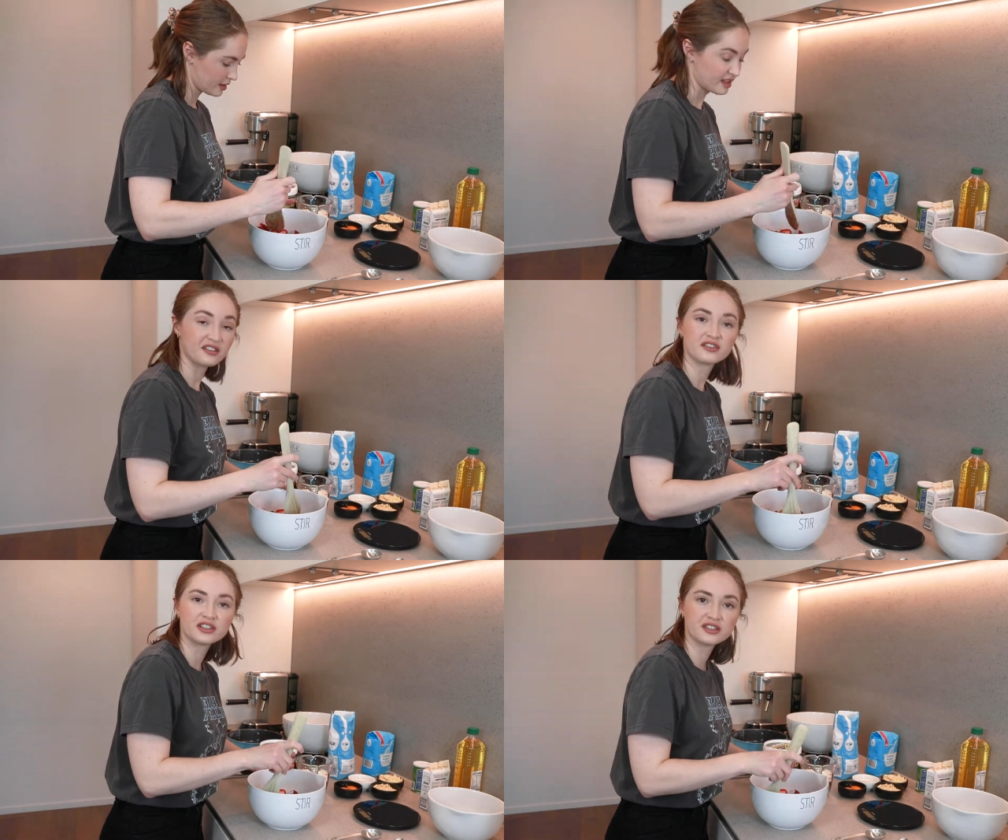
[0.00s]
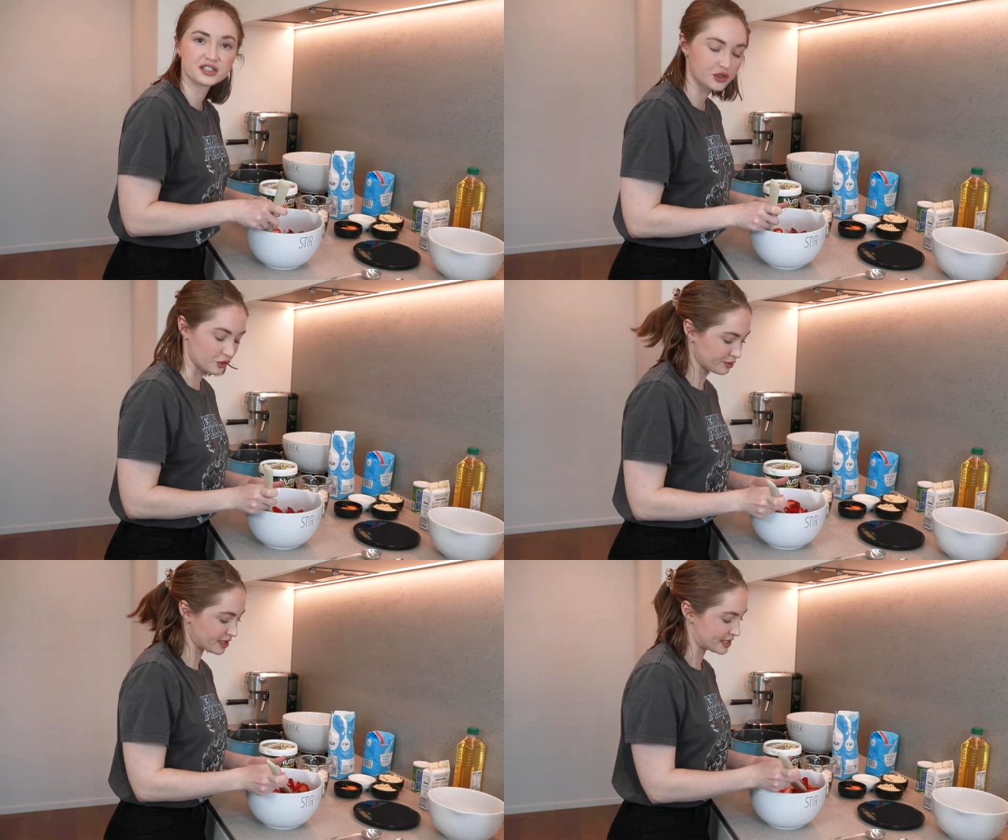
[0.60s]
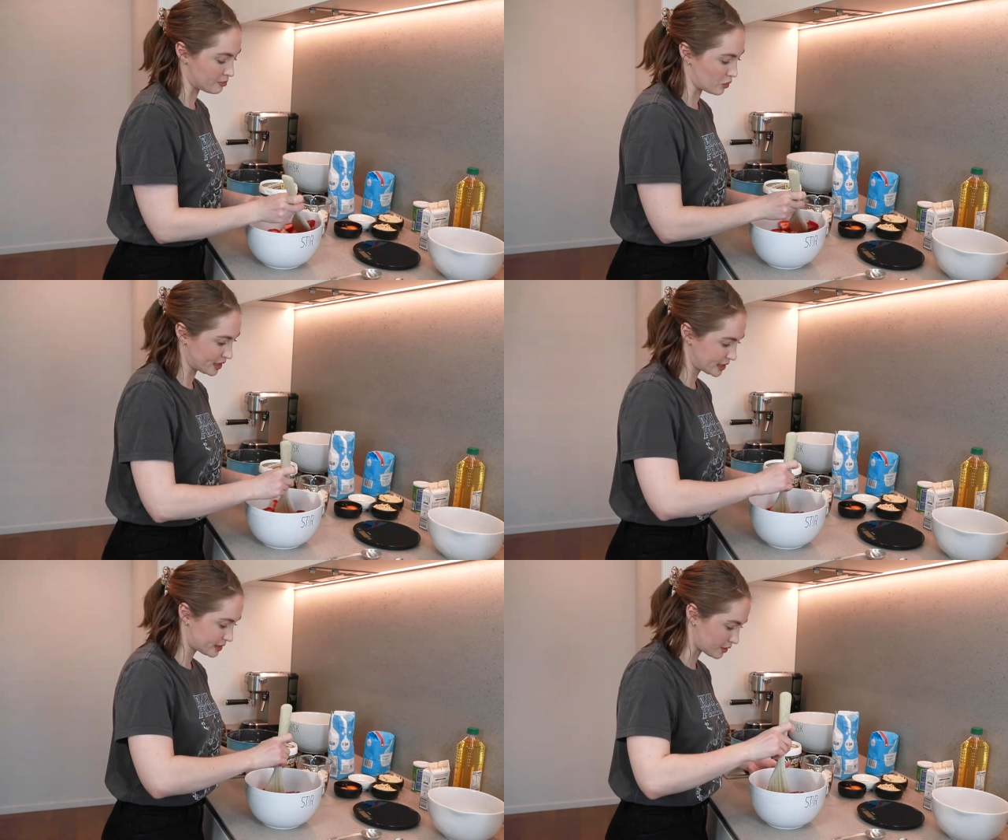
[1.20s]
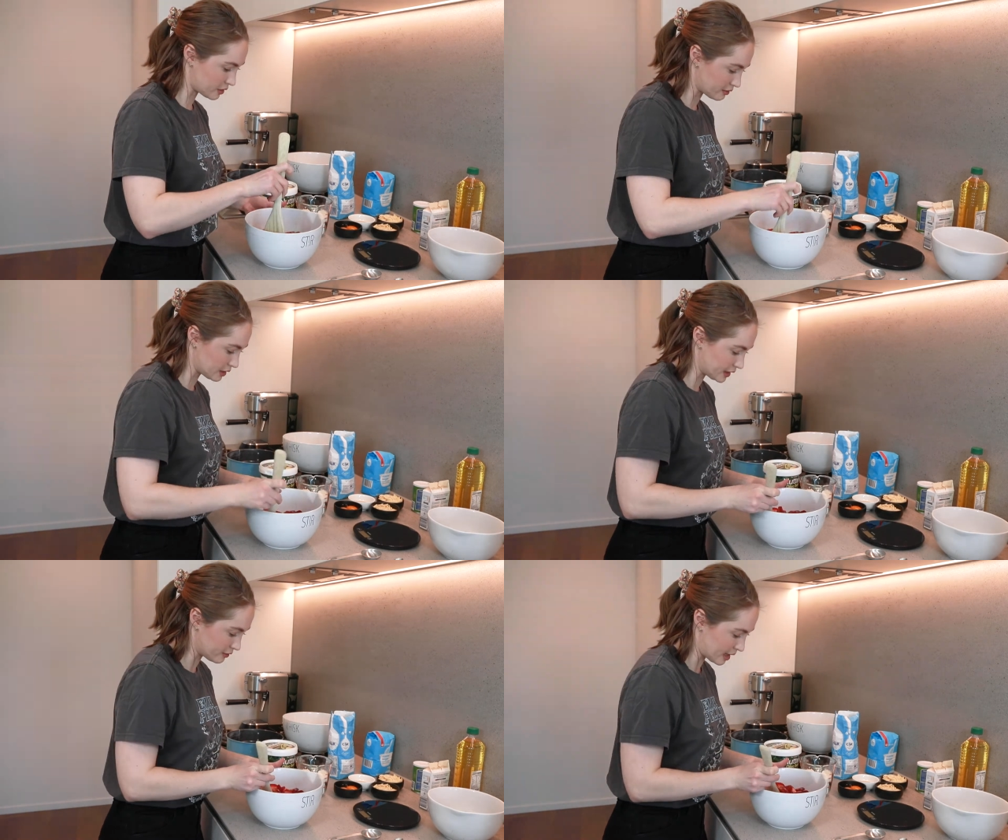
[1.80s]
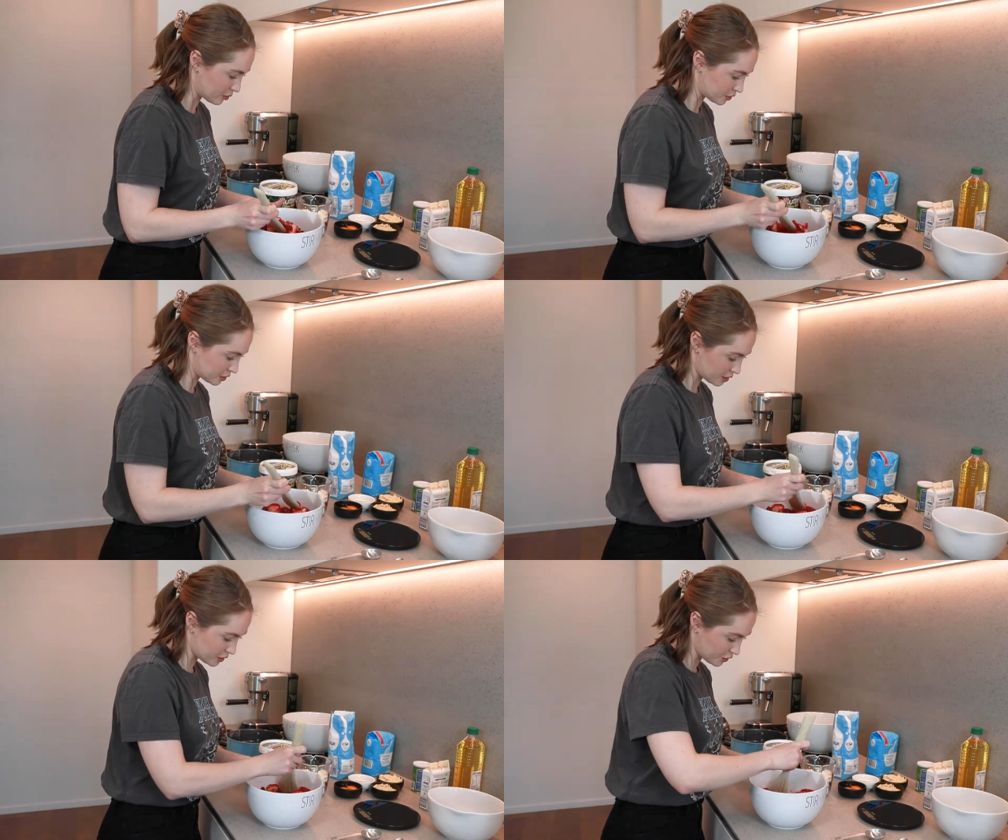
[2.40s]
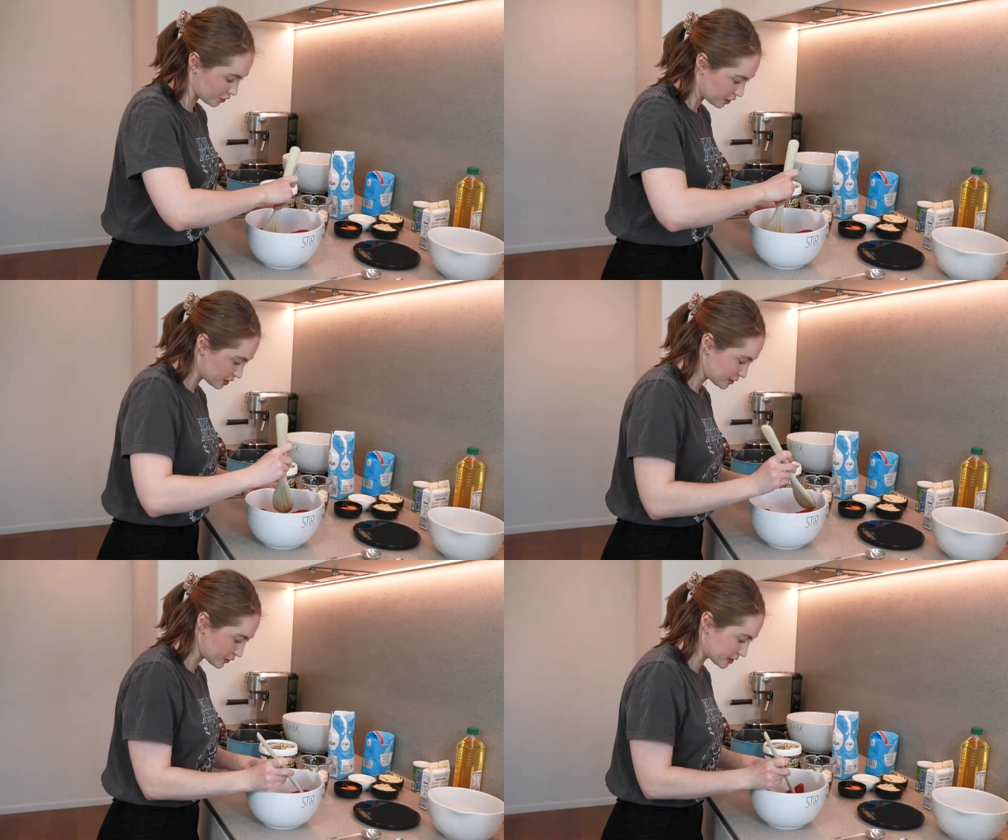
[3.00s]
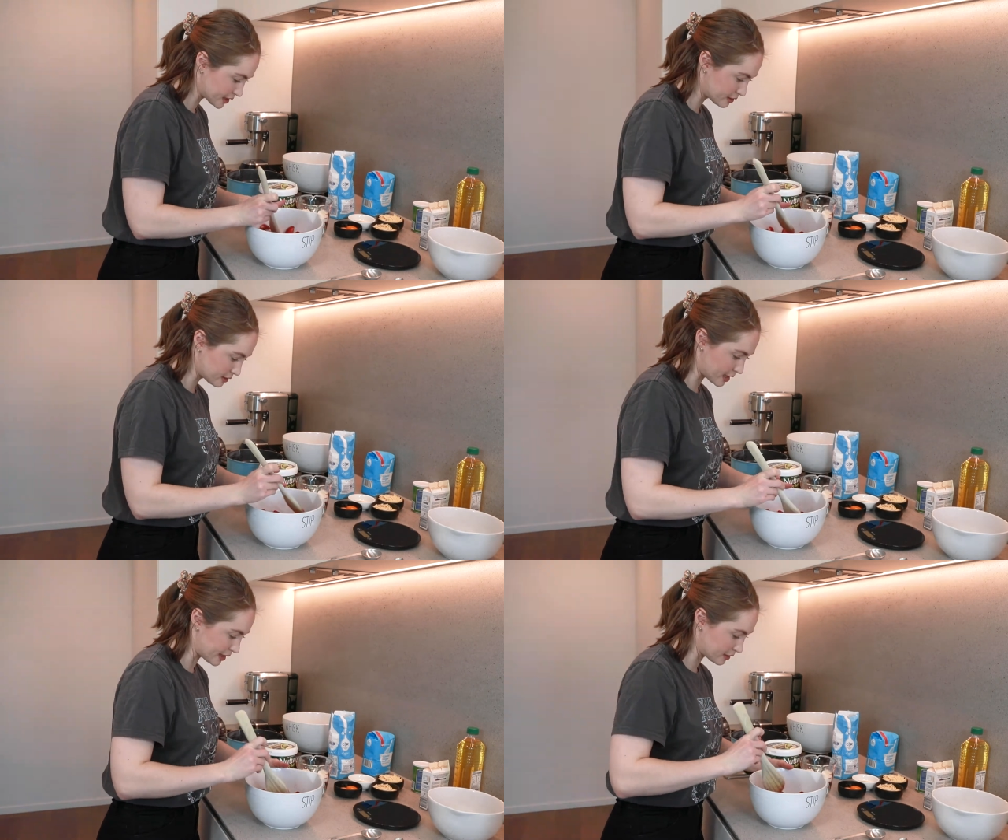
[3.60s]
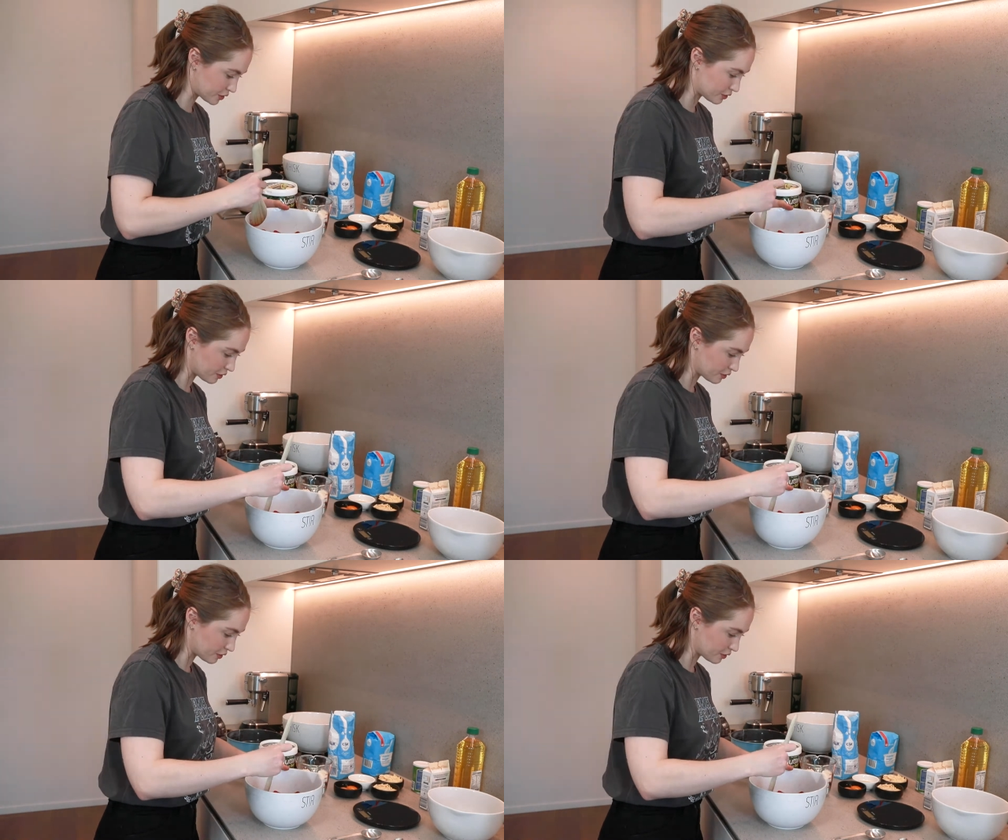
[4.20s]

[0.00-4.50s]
Thankfully the strawberries are moist, so they really grab onto the sugar, so it doesn't take too